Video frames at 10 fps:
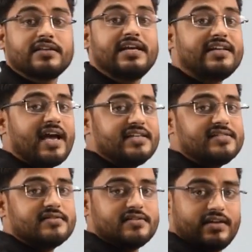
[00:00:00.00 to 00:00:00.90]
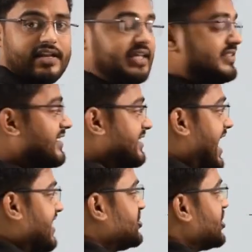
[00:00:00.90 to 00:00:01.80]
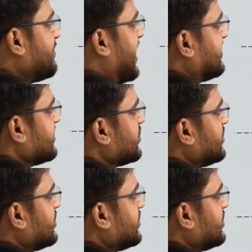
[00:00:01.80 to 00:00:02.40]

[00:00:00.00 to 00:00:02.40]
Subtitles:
theta is like the direction matters.